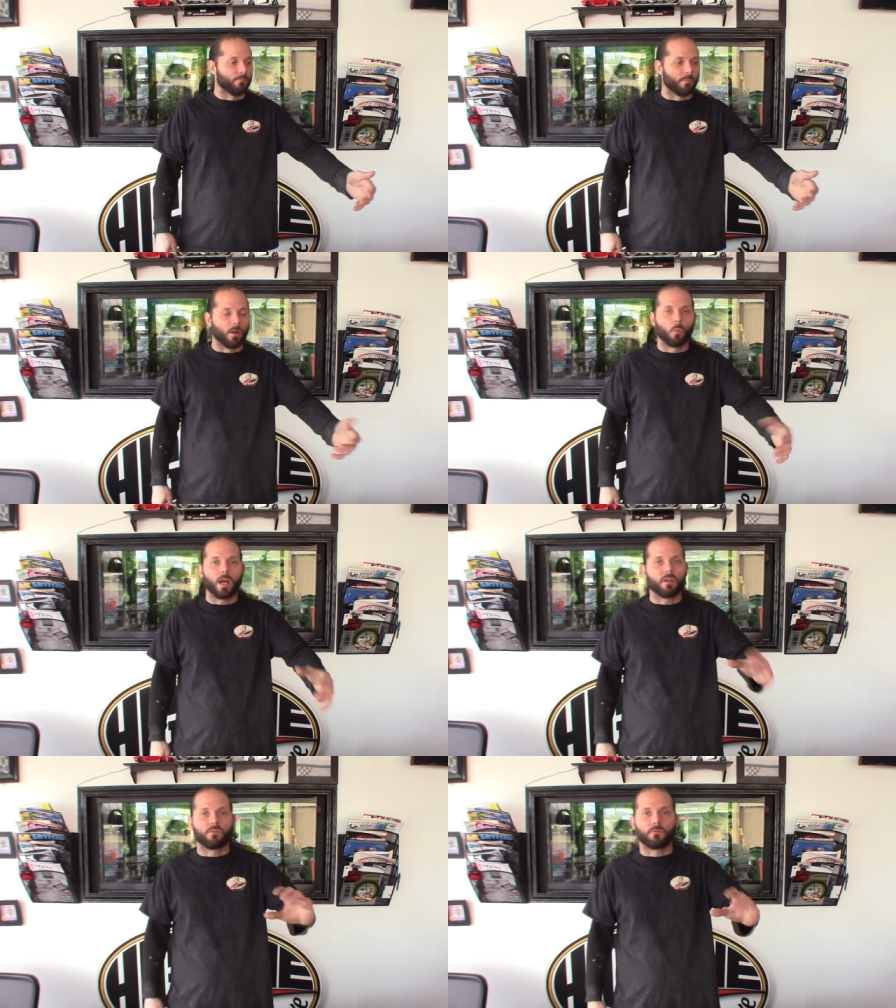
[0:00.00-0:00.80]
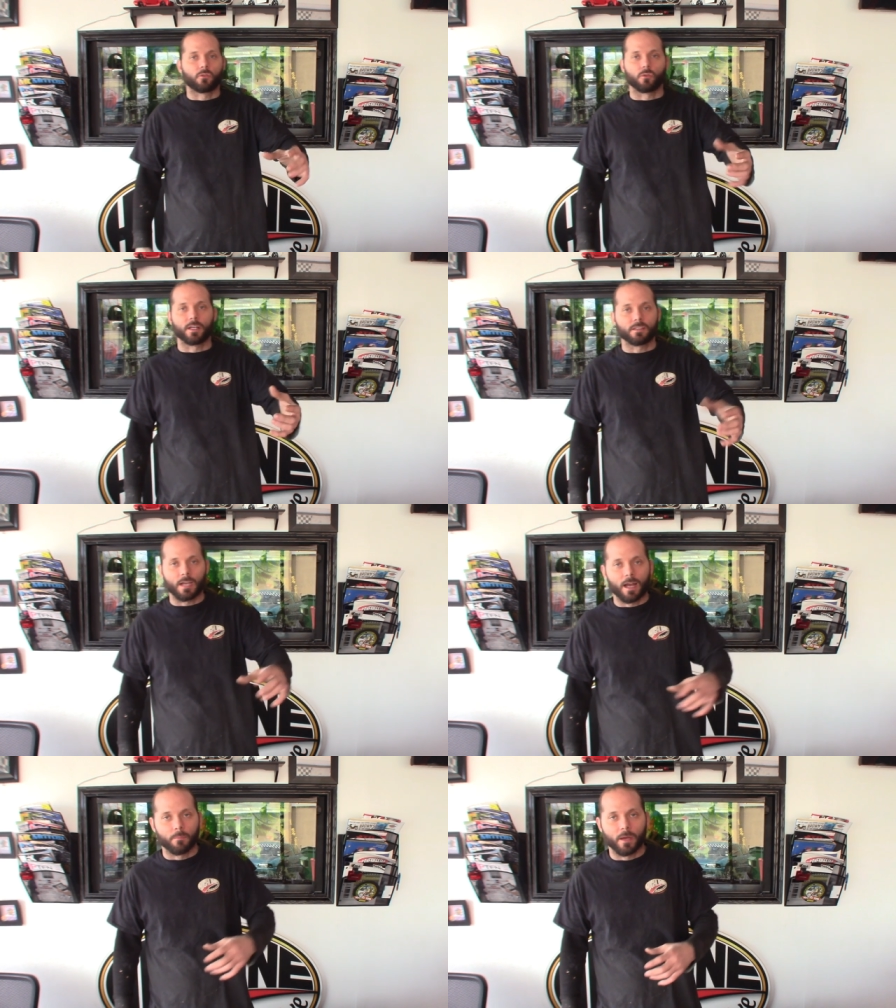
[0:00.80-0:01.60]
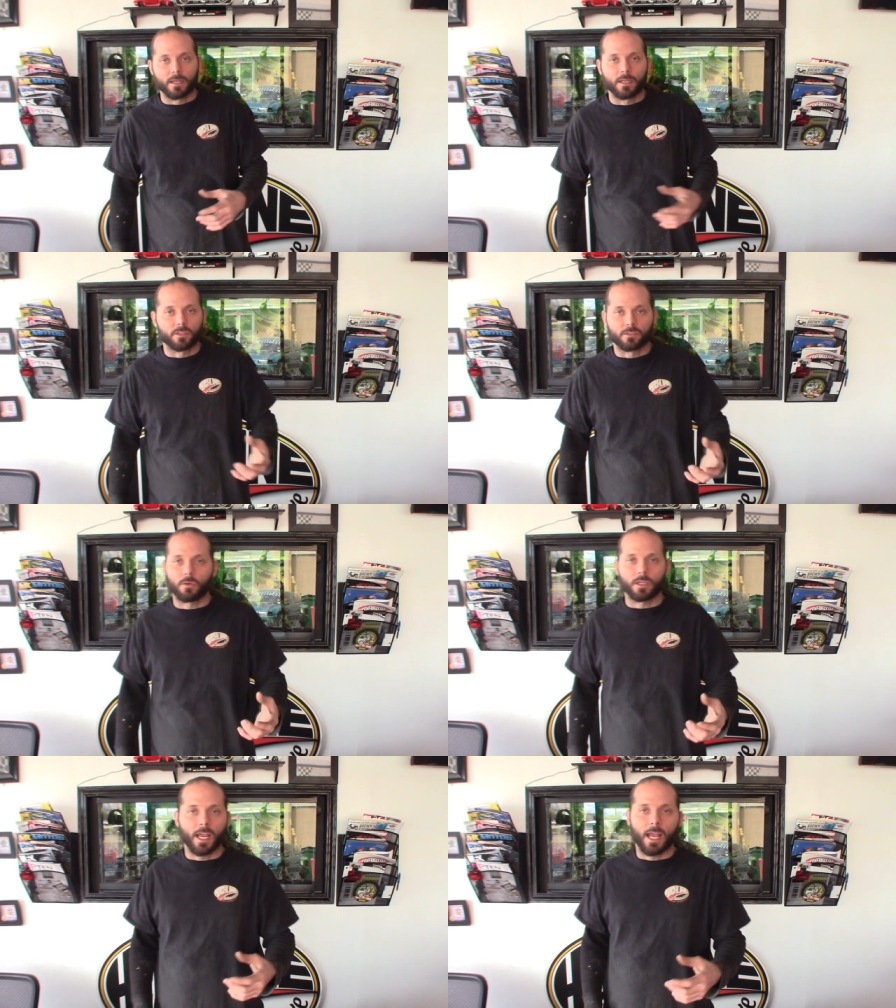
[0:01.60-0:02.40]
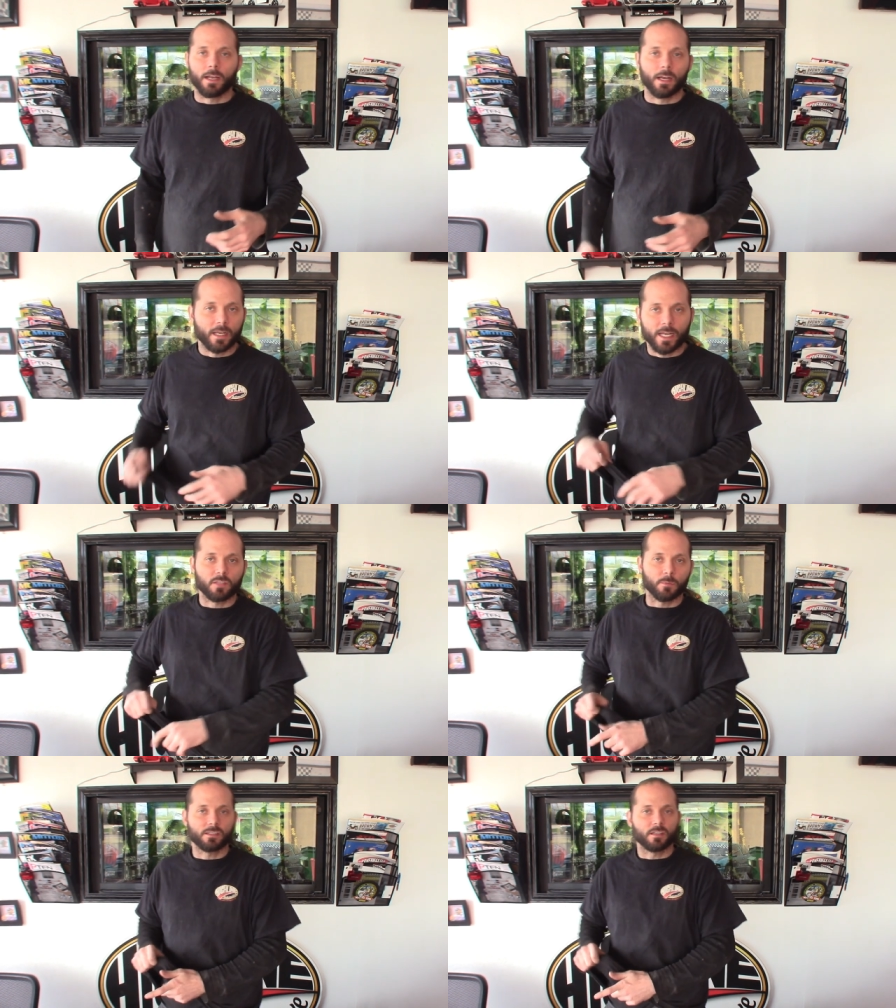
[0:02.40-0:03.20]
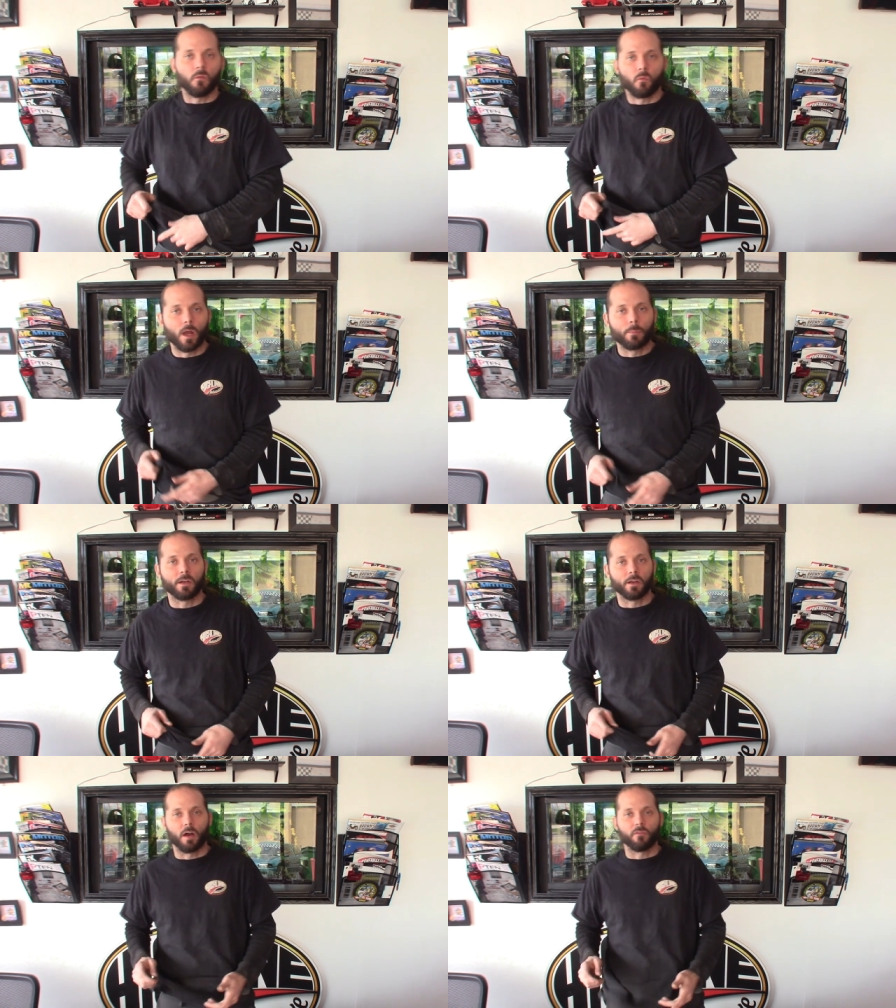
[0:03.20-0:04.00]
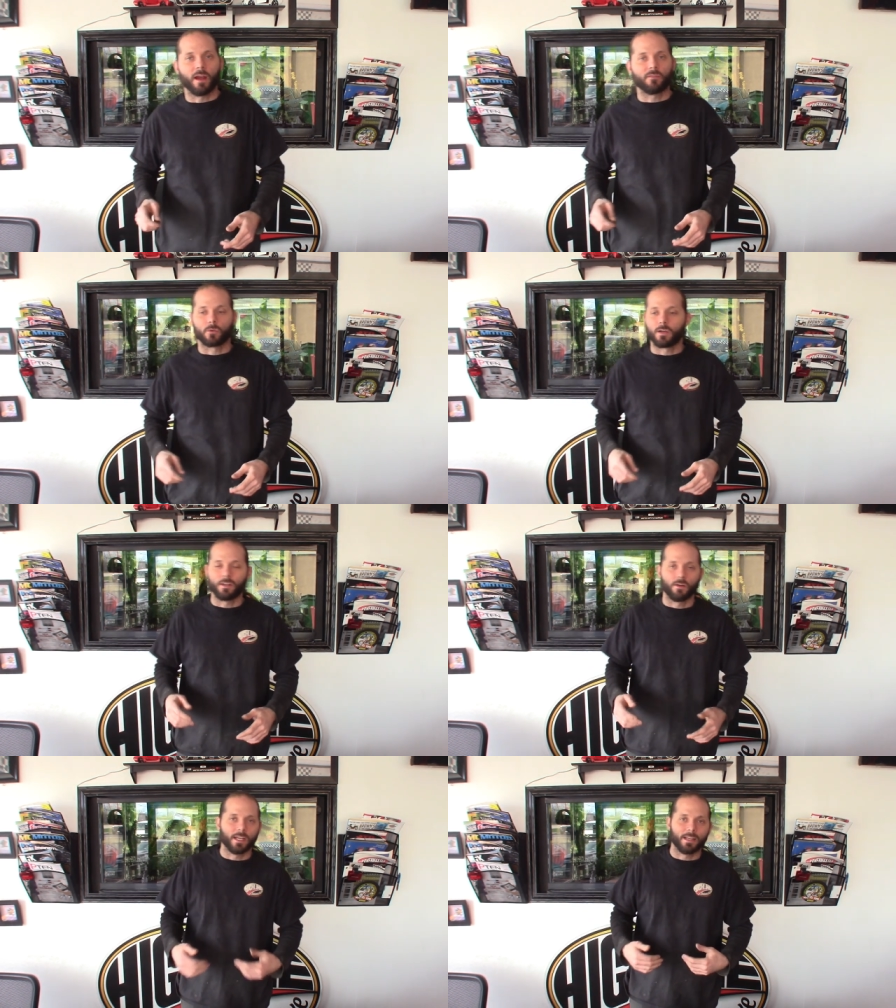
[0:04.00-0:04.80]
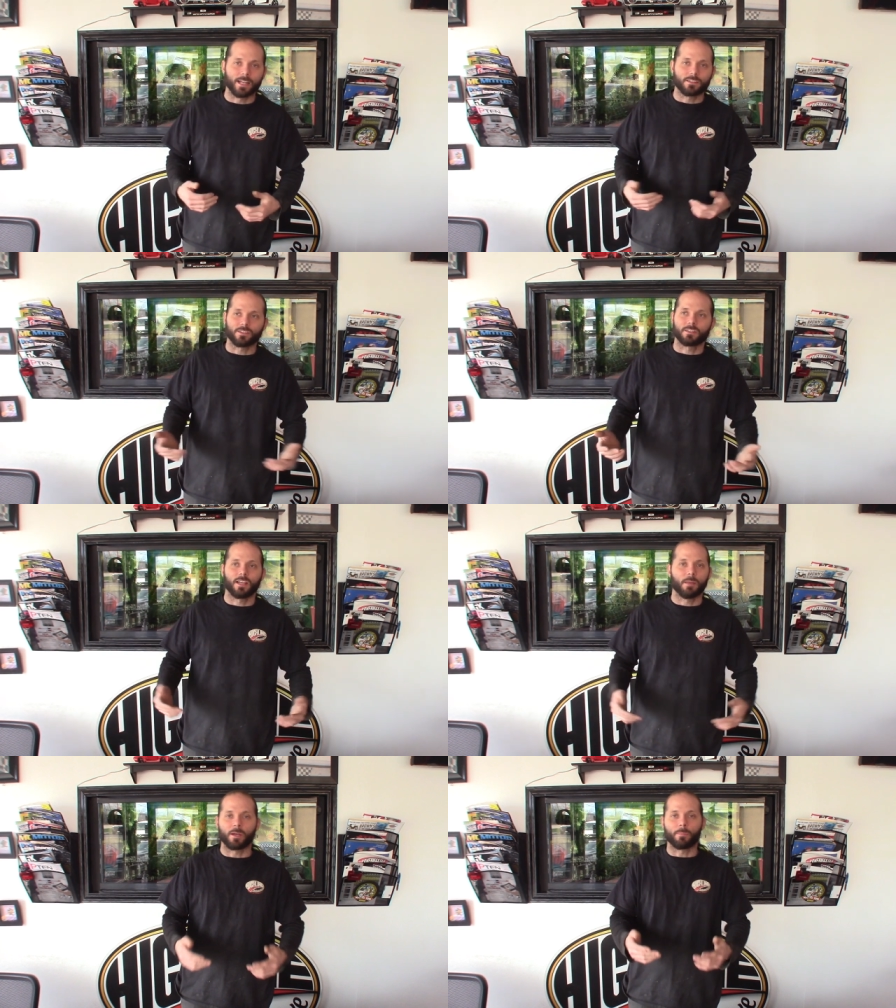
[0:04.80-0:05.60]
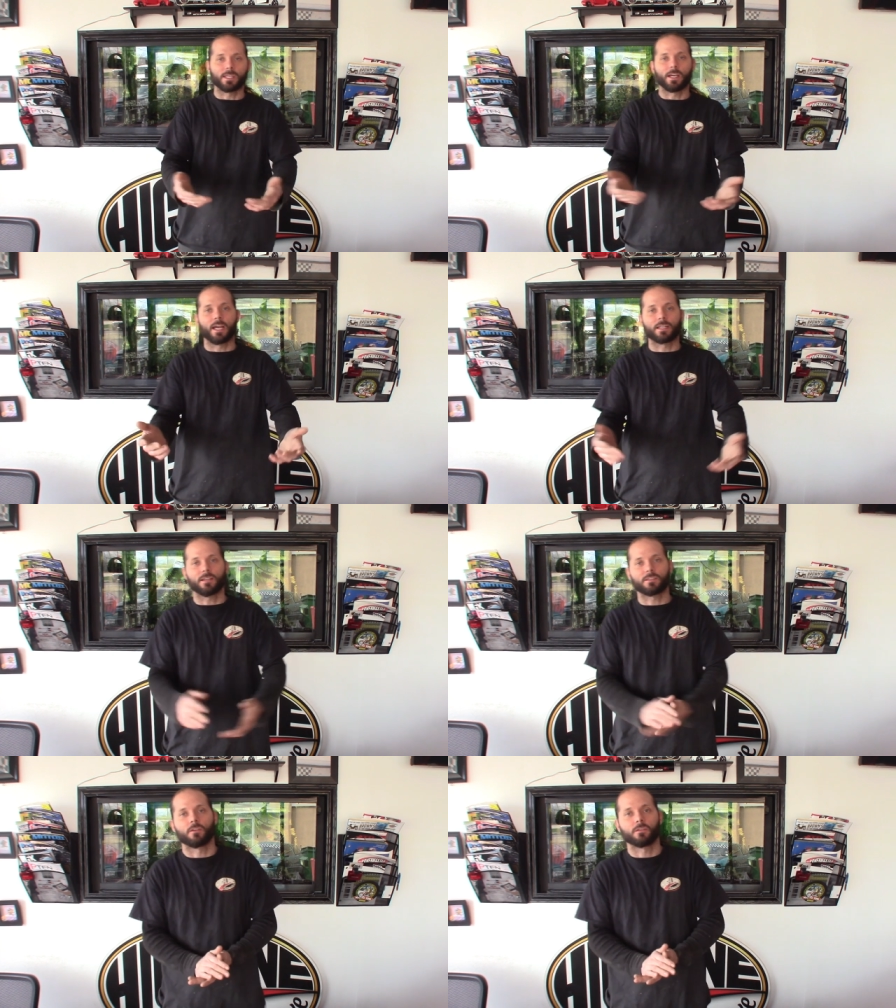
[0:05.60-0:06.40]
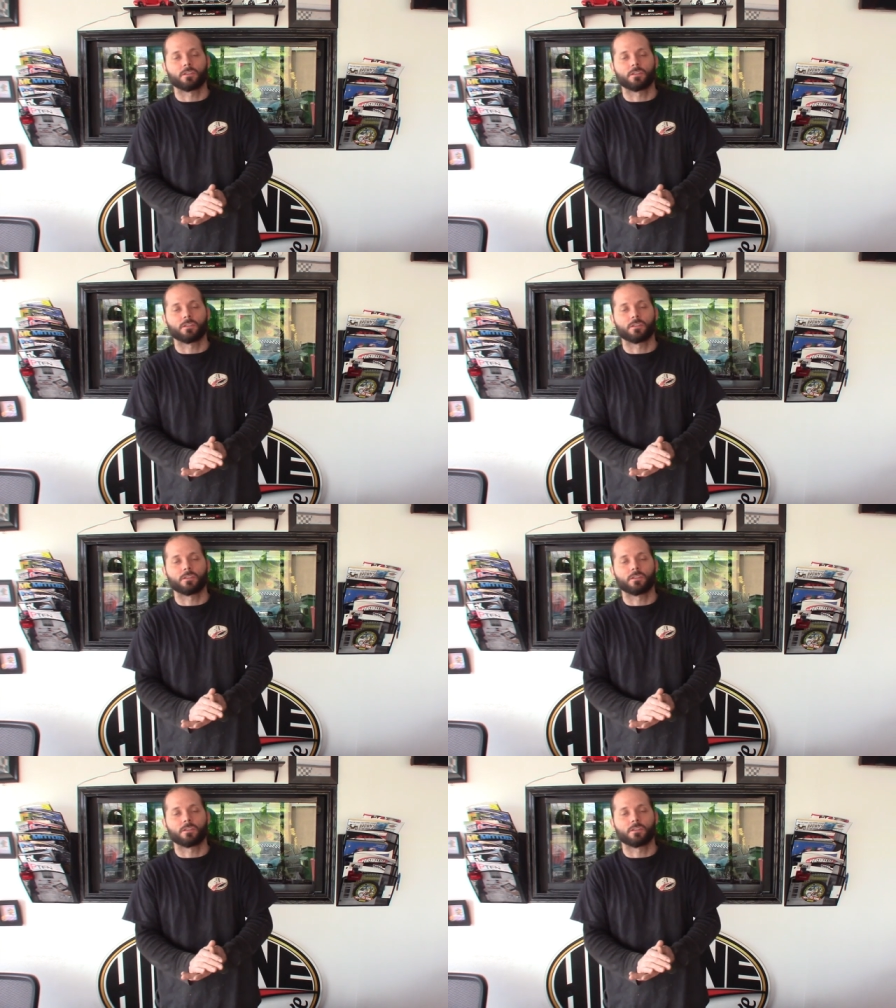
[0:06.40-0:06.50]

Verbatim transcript: my wife drinks out of my soda can and I catch myself wiping it off afterward, you know, and that's just, but, but yet I kiss her.